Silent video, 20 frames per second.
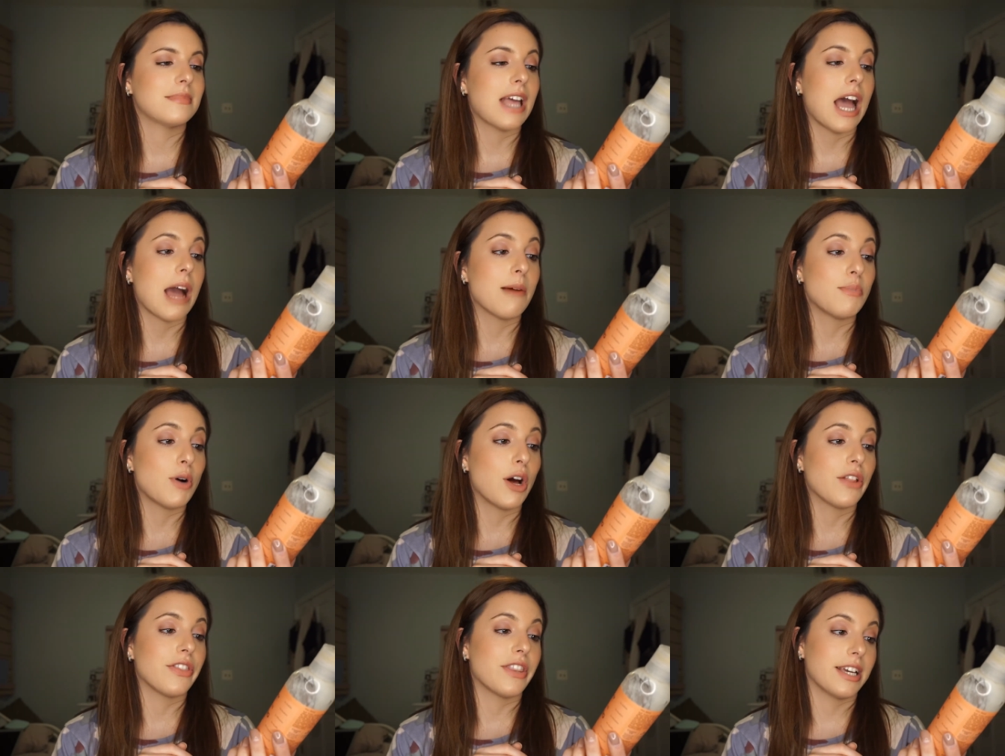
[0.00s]
I
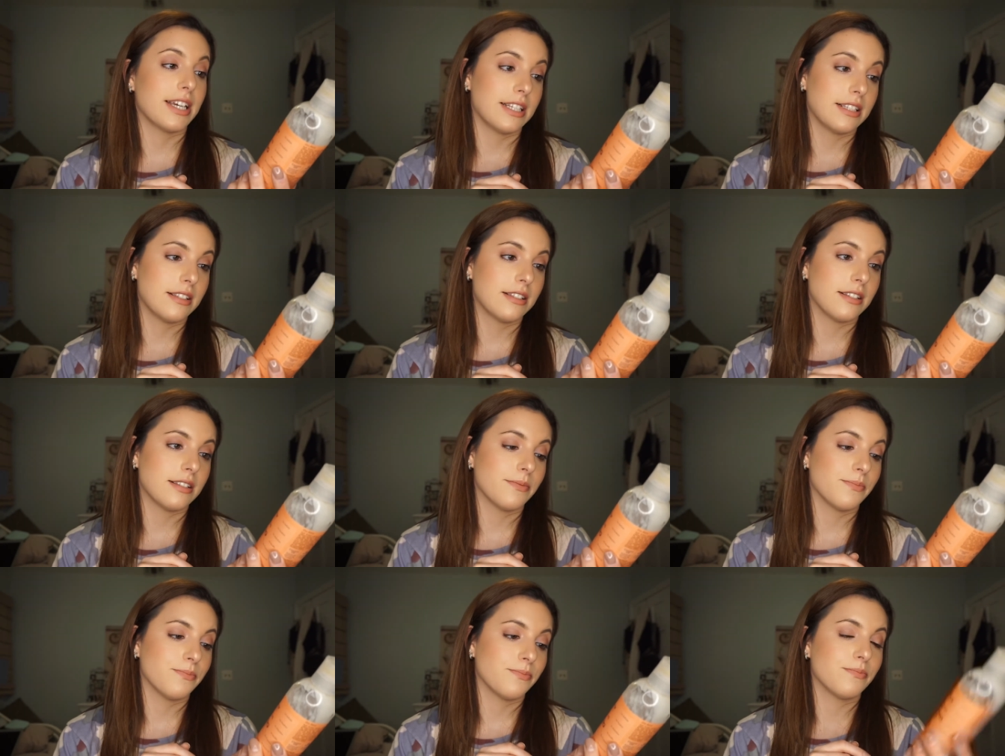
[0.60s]
bought this
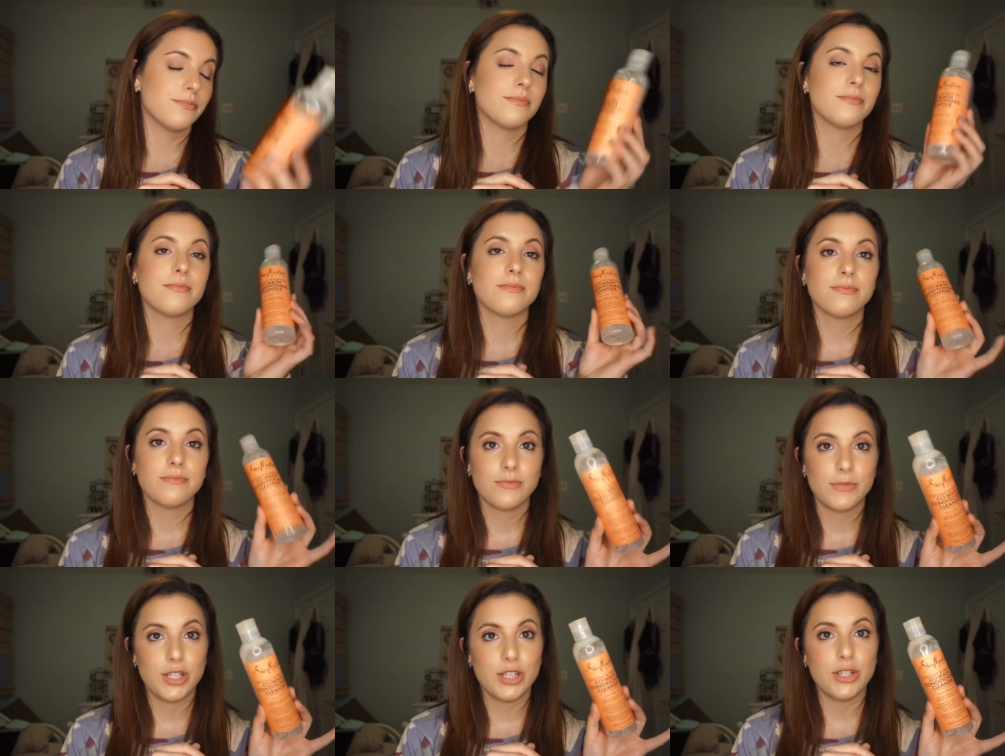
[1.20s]

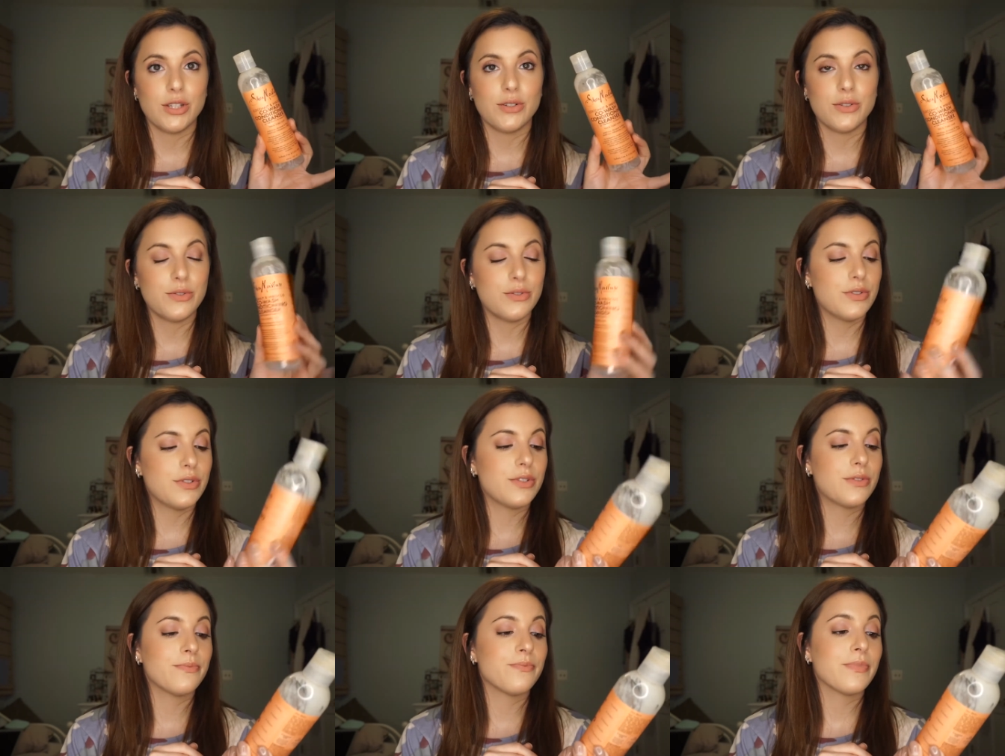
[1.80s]
to
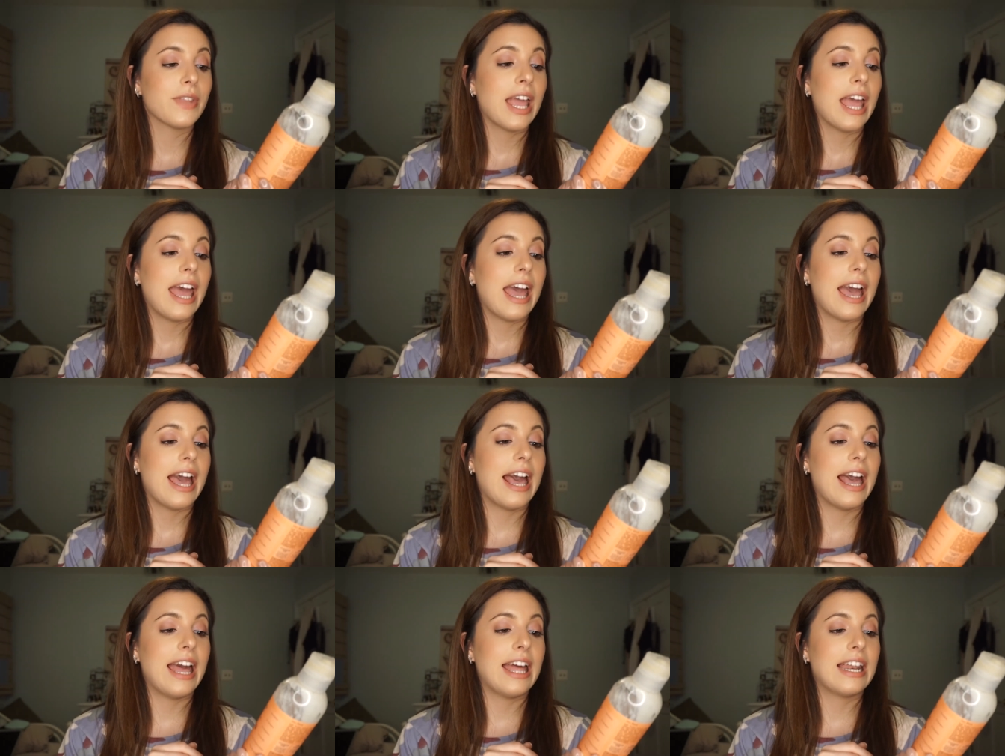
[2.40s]
use
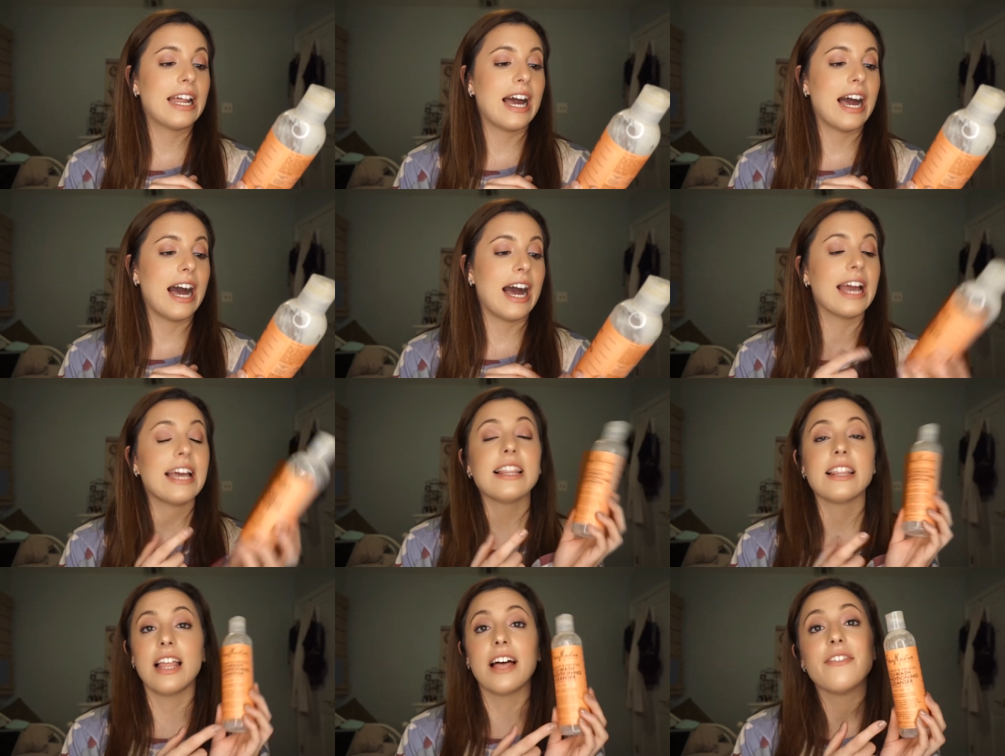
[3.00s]
and
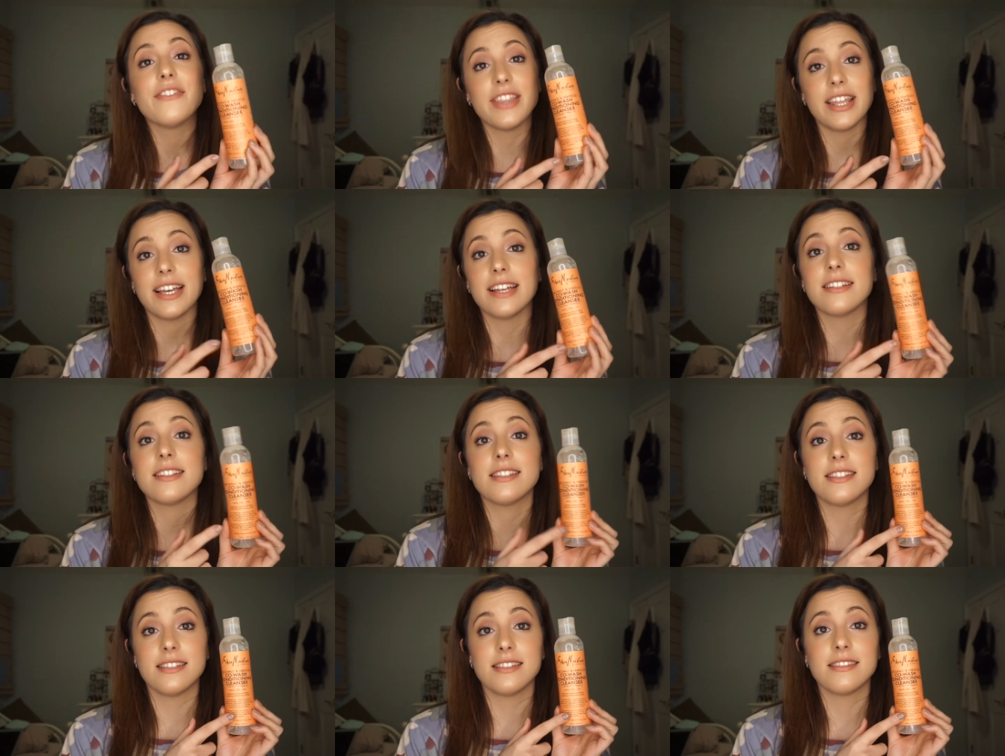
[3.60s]
I love
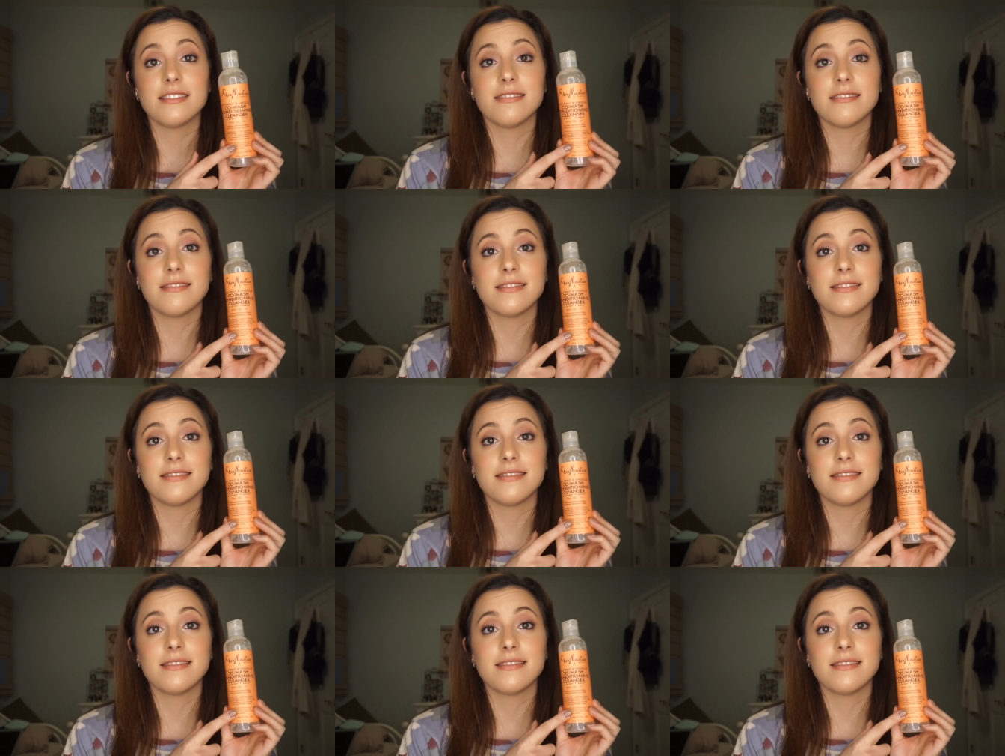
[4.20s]
this.